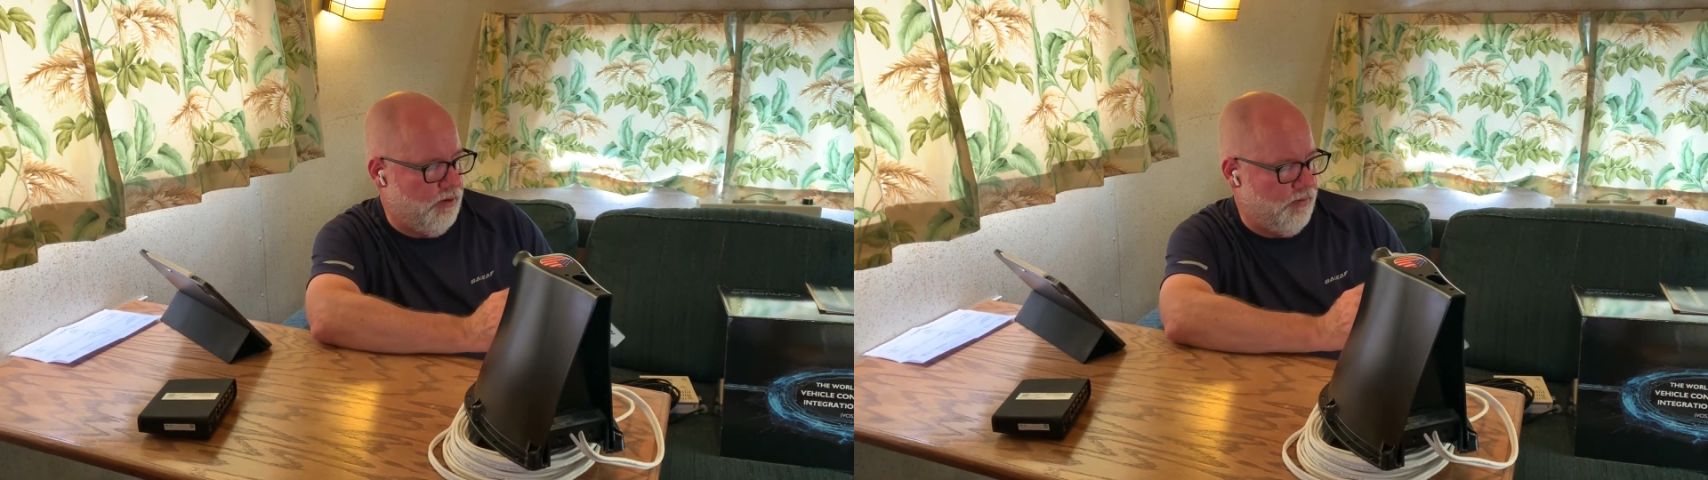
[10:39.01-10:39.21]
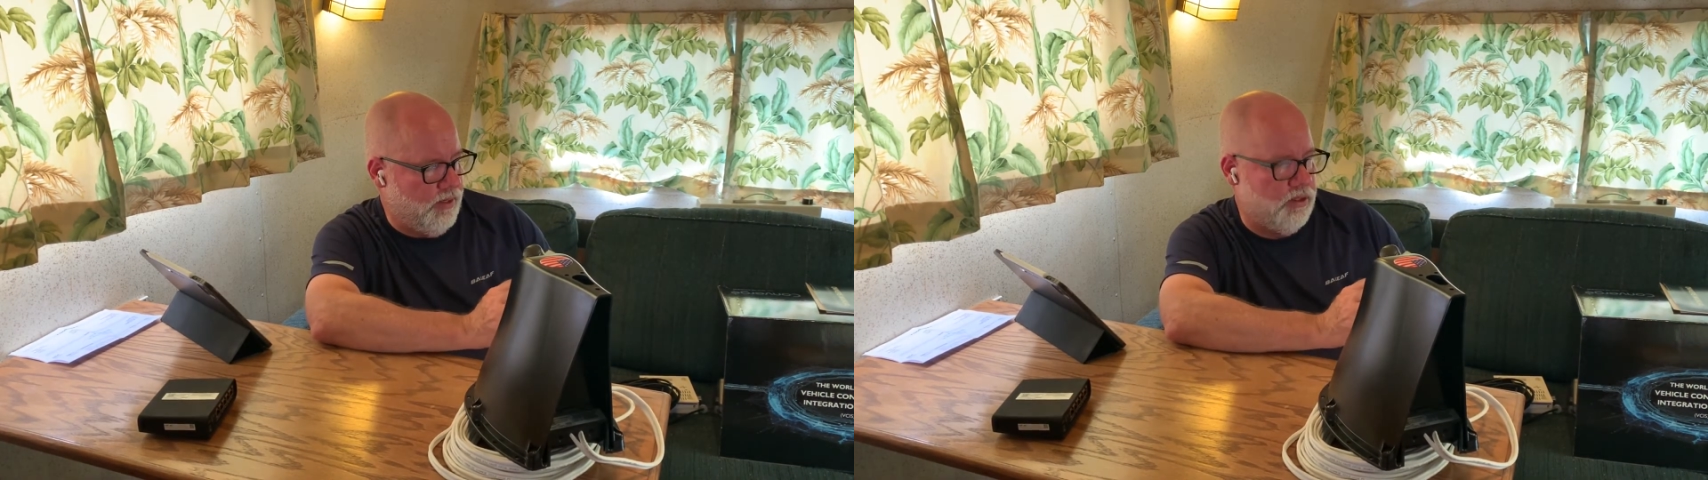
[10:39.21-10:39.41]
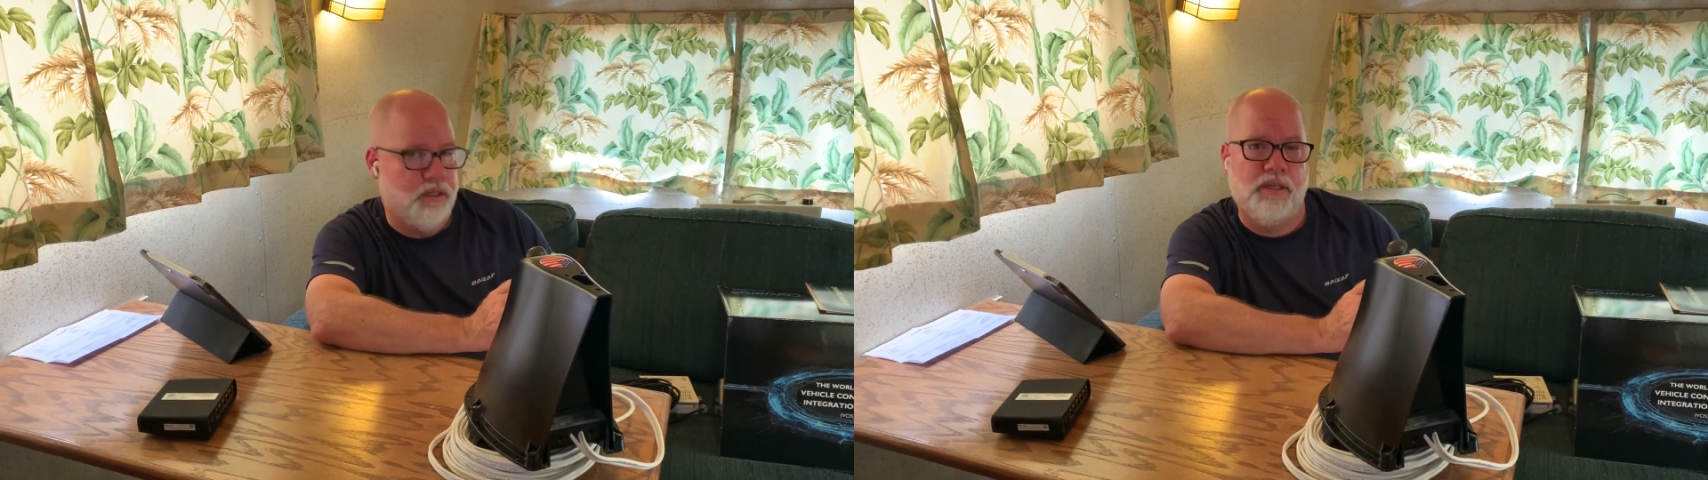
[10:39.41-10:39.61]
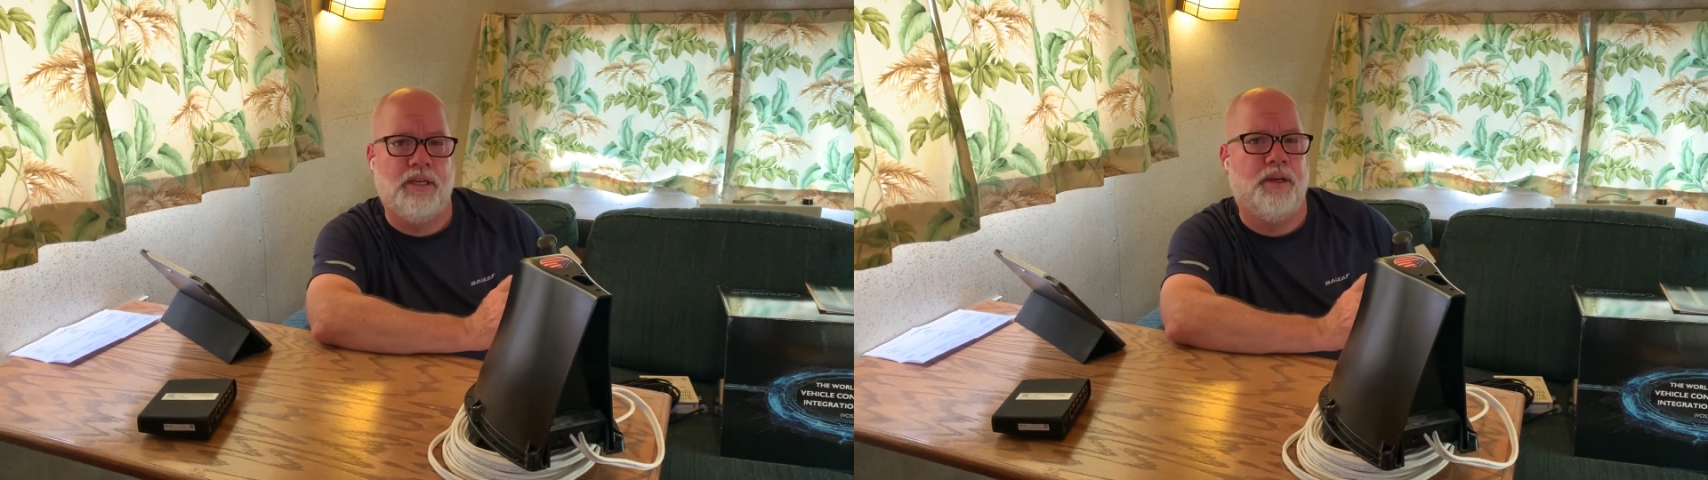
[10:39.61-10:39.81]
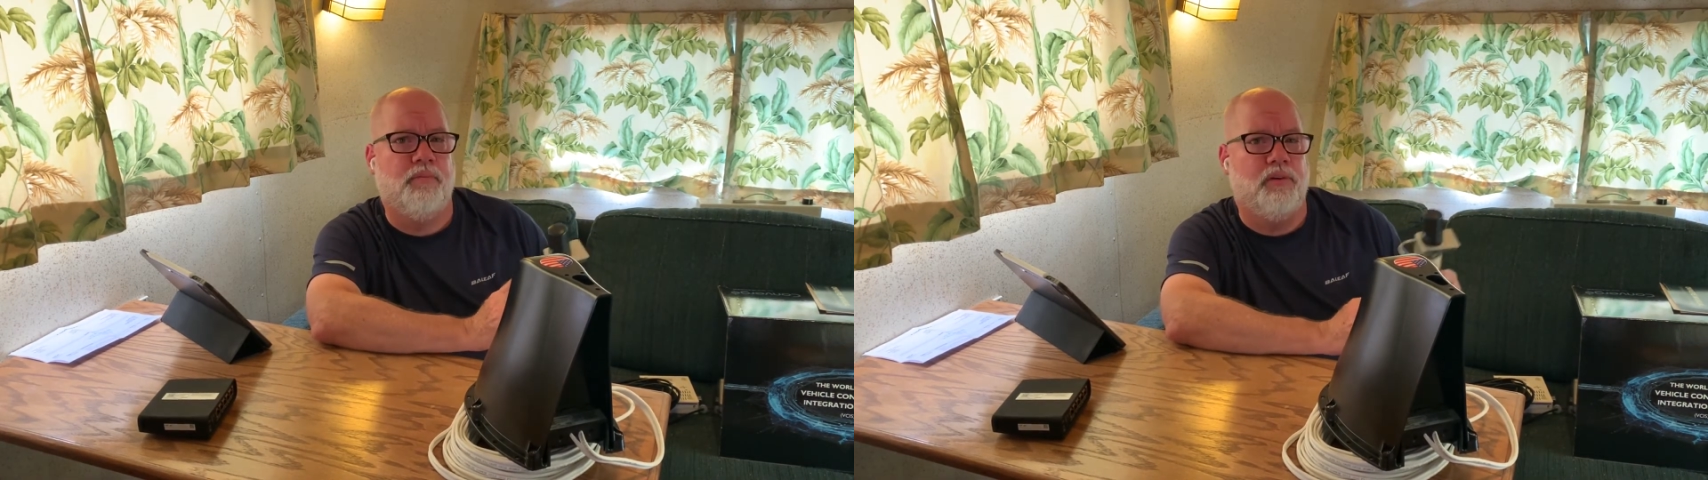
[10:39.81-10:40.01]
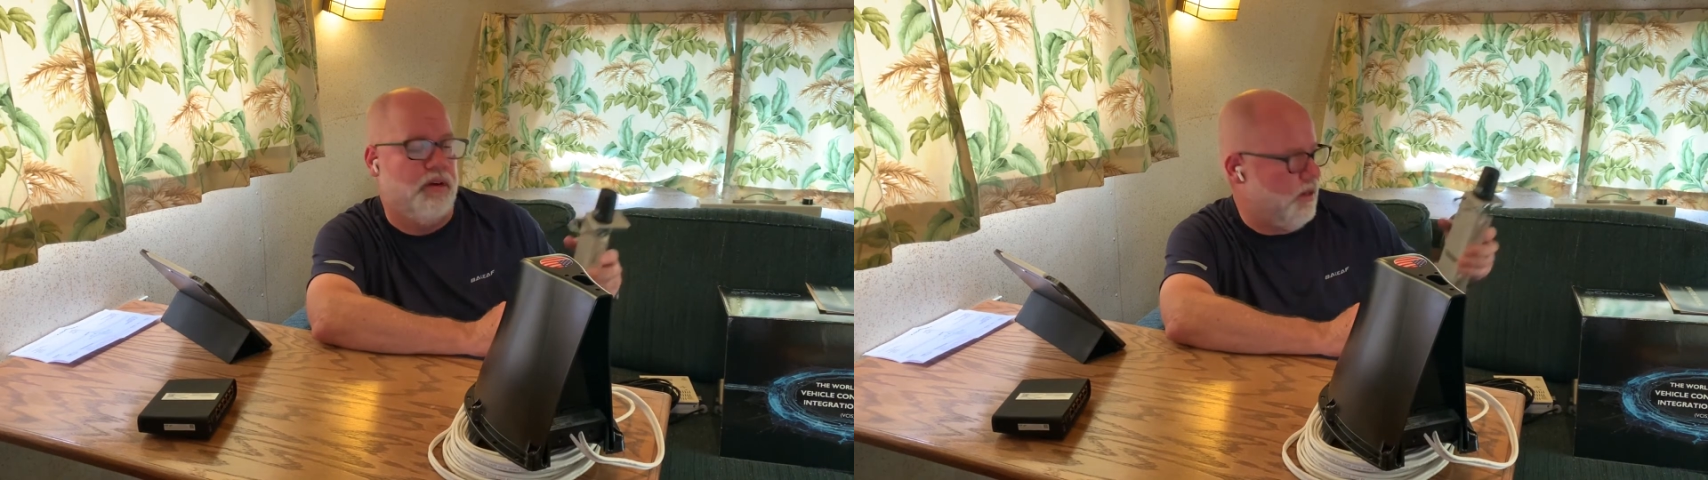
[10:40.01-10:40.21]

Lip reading: if it's a temporary